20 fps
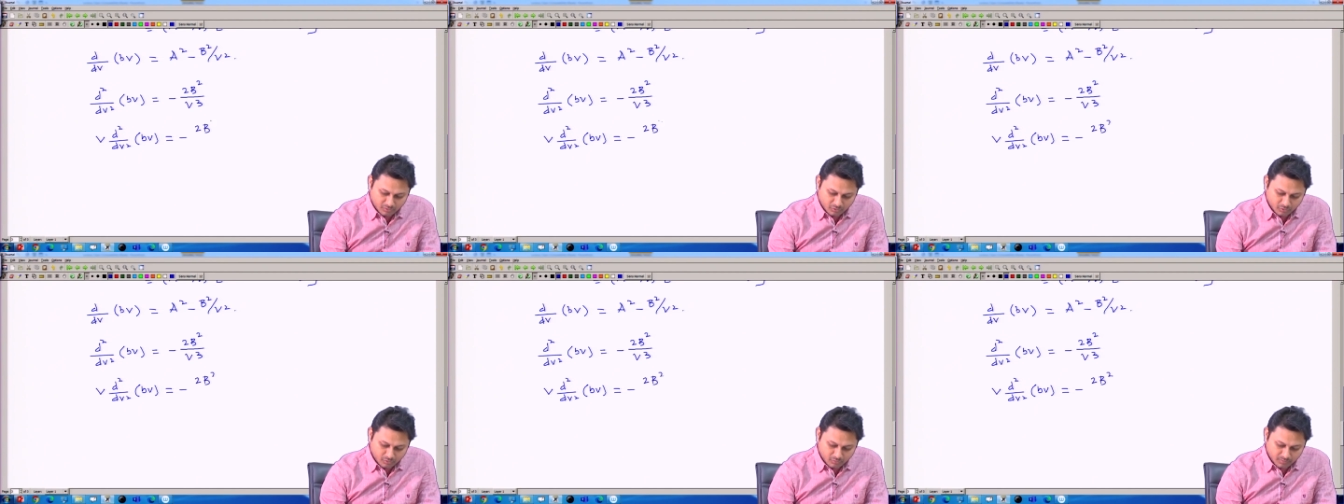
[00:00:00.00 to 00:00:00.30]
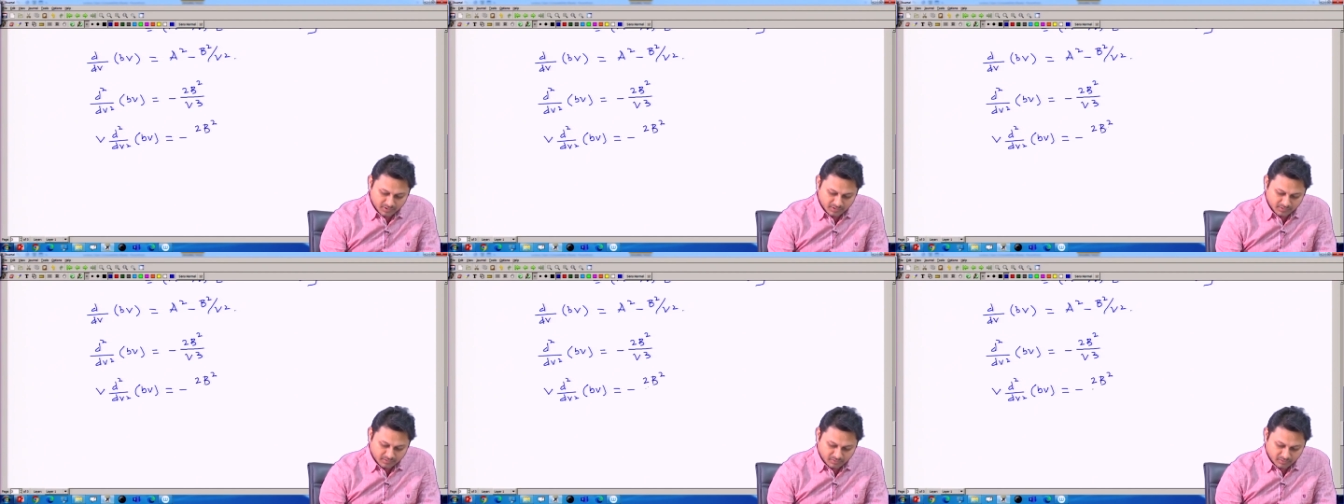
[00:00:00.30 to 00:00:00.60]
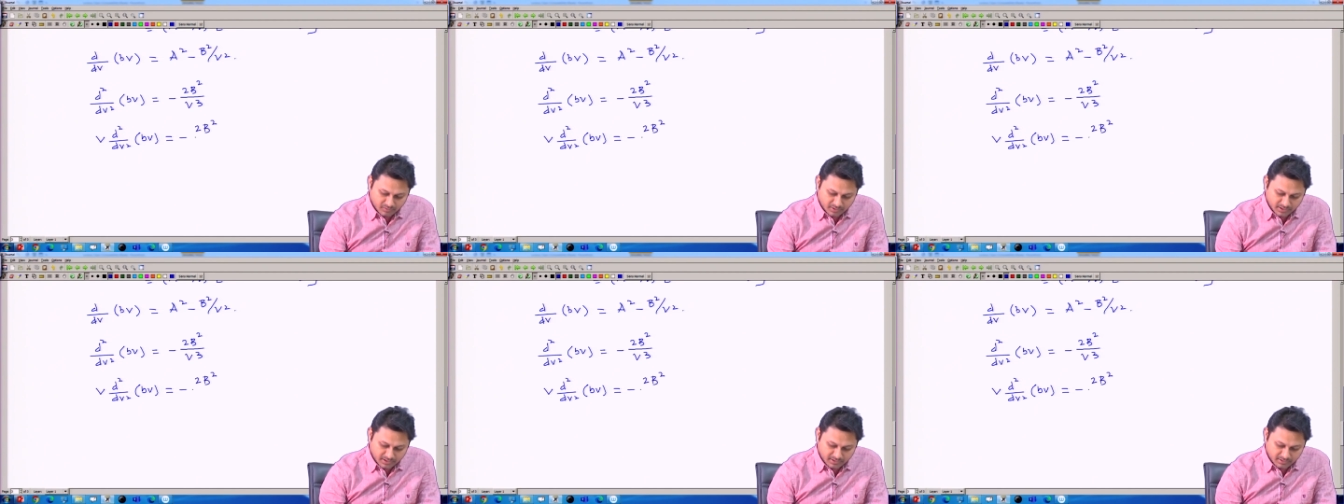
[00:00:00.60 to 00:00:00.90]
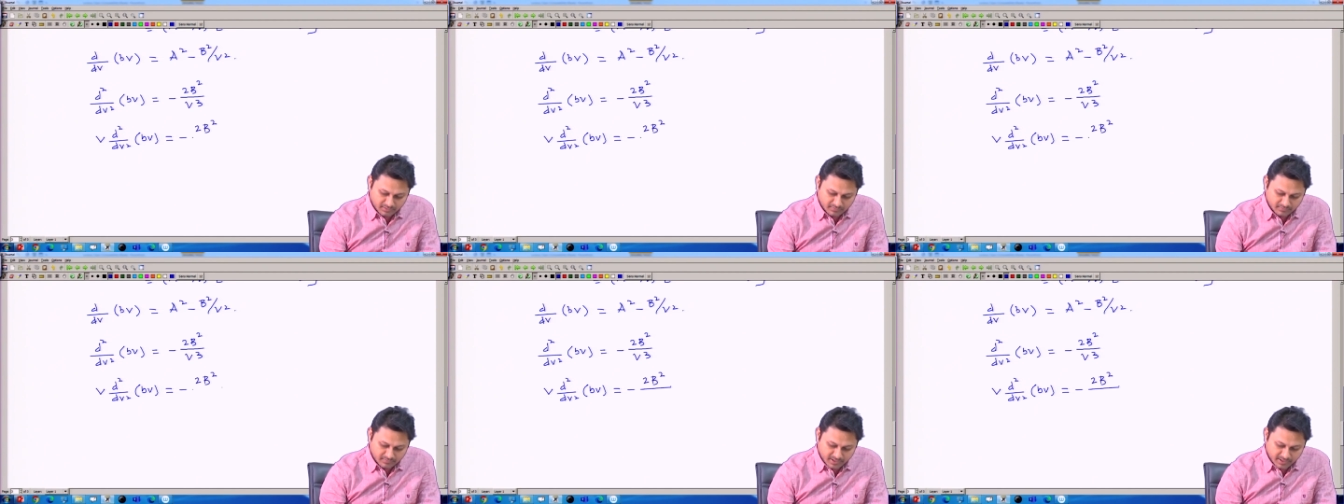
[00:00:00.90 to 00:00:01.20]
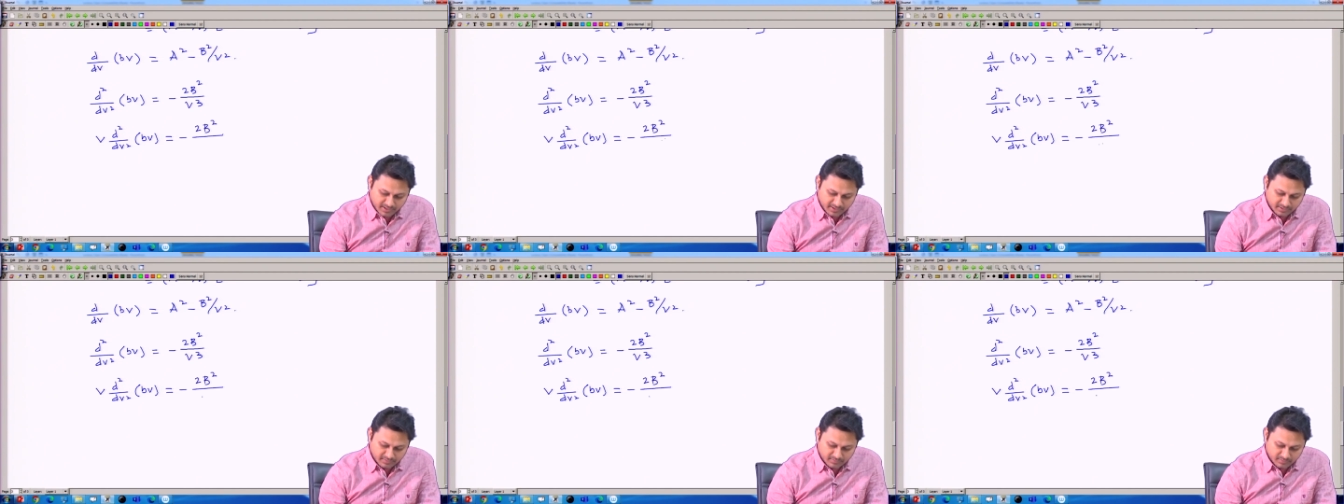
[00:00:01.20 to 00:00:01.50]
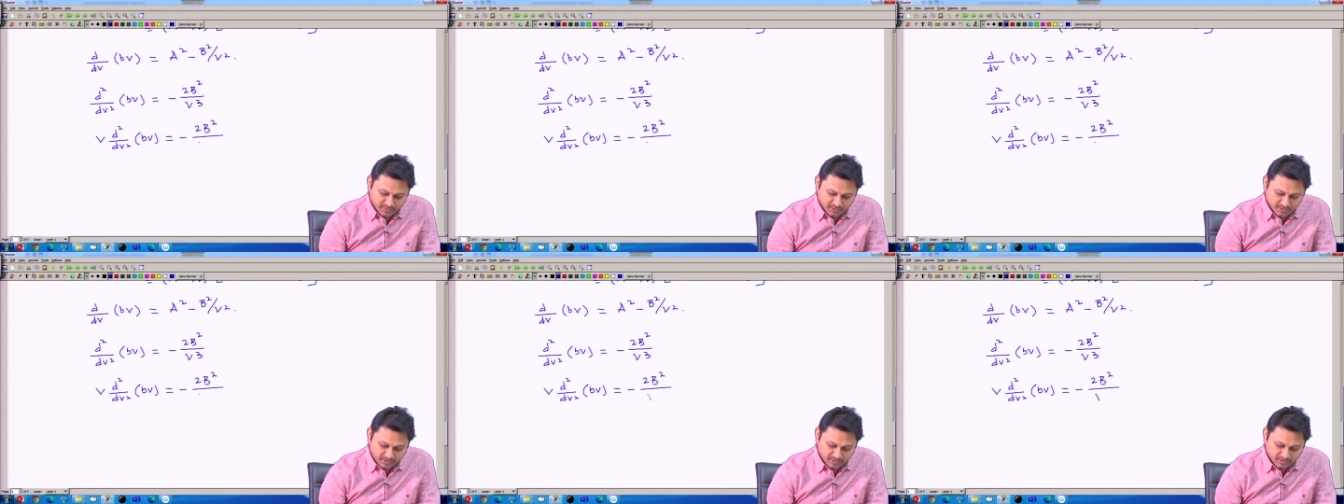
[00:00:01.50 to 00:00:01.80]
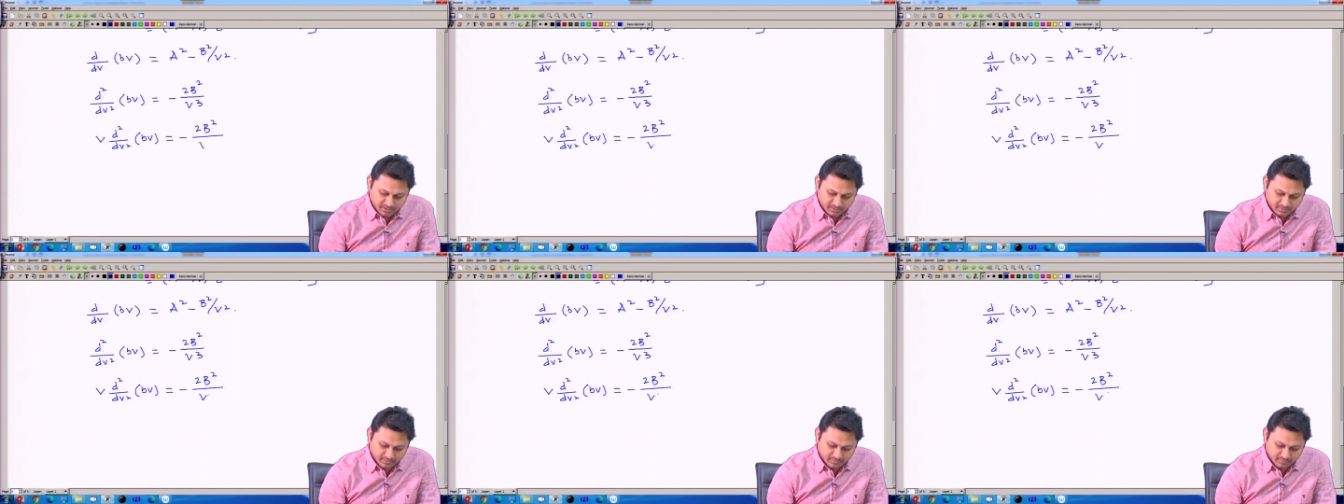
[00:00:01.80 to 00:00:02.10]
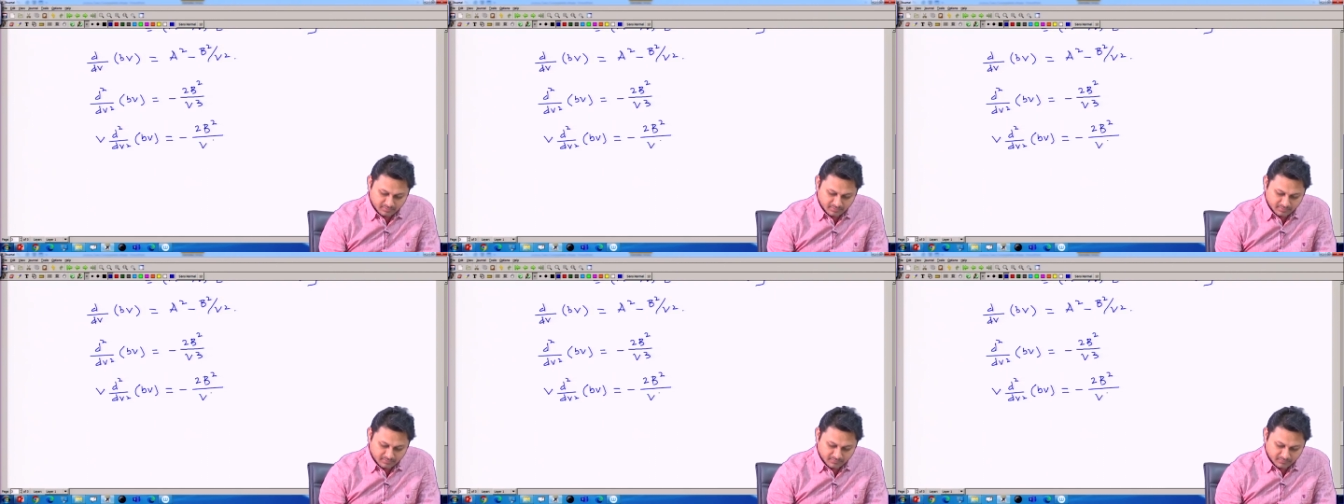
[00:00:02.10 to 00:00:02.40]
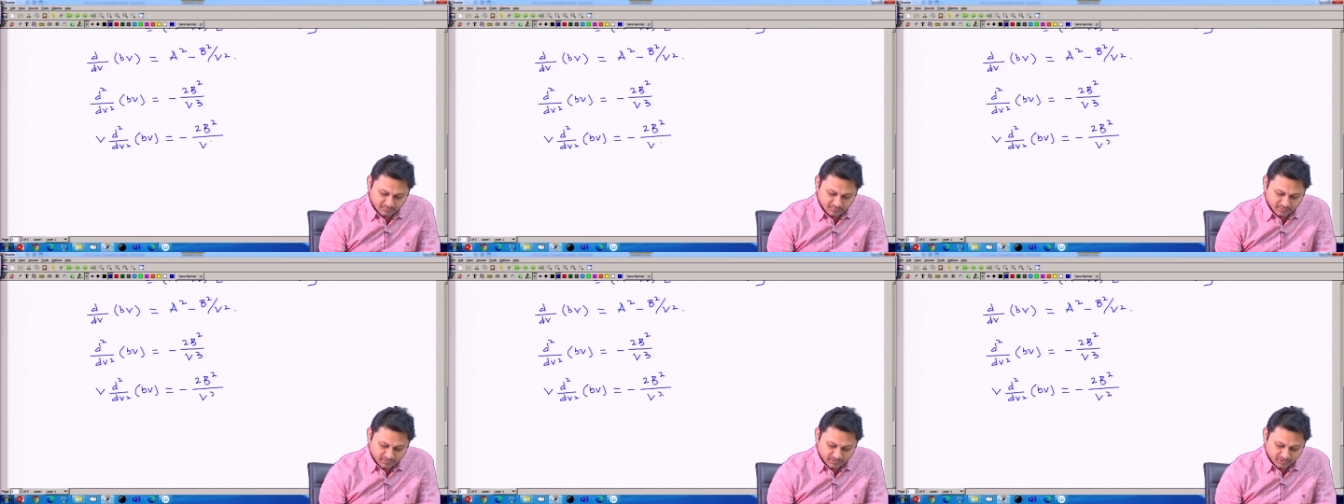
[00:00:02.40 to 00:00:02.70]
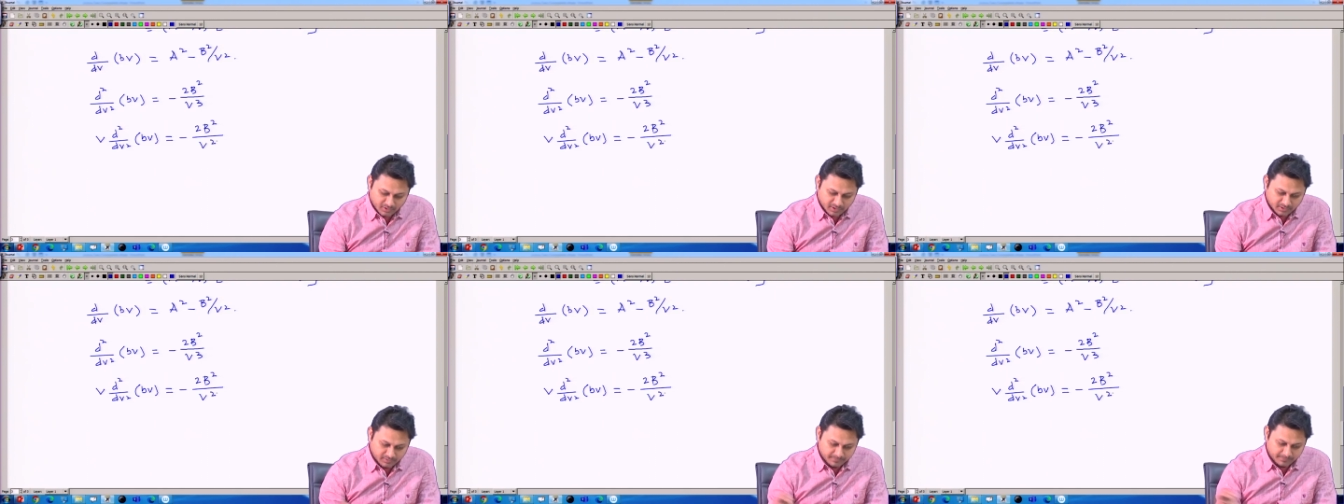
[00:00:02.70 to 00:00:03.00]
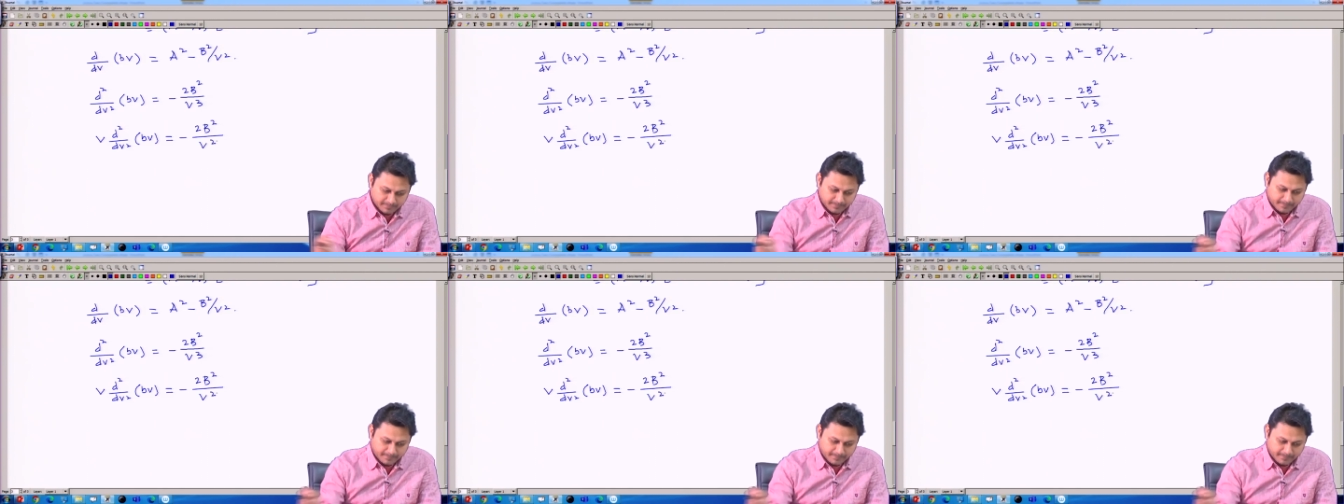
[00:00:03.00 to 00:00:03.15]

2b square divided by v square.